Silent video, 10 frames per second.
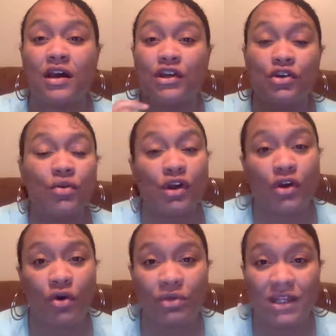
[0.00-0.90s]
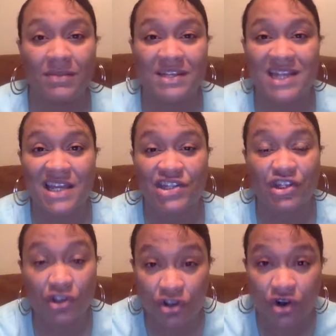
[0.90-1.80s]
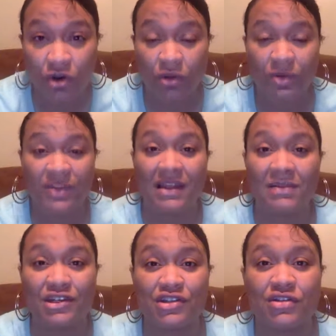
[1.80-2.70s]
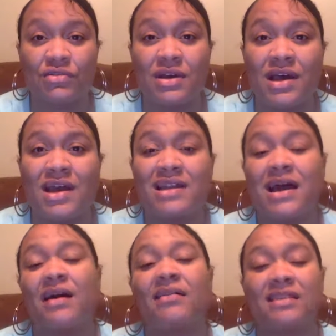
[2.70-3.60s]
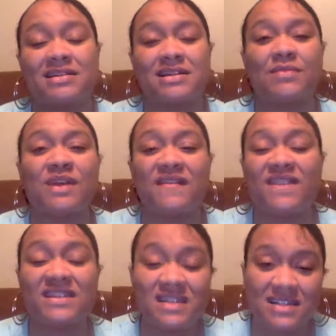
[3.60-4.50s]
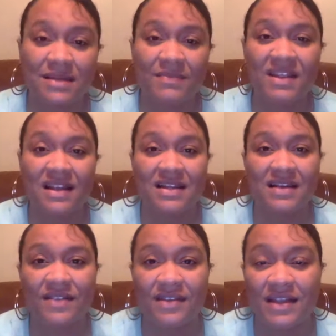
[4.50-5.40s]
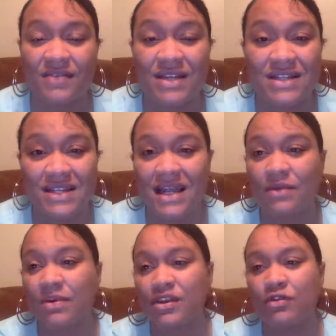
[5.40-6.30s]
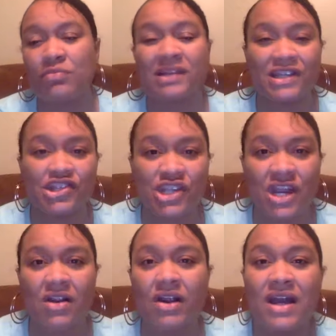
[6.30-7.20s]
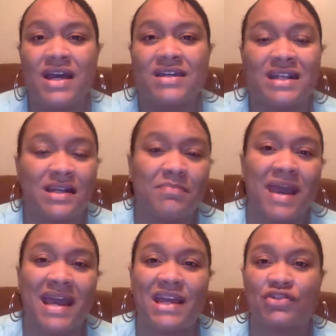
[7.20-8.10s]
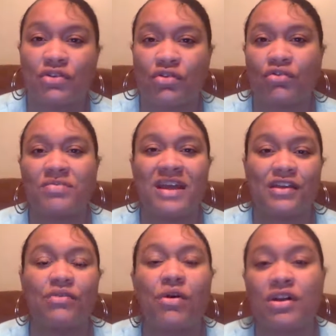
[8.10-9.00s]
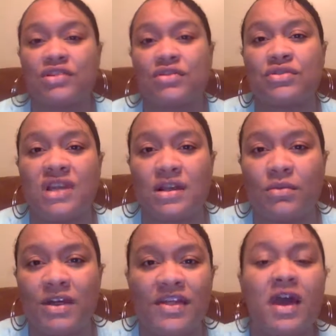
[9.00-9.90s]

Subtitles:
You are your only limitation. You're the only one that limits you. Now, if this is something that definitely resonated with you, please share to any page or group that you are associated with,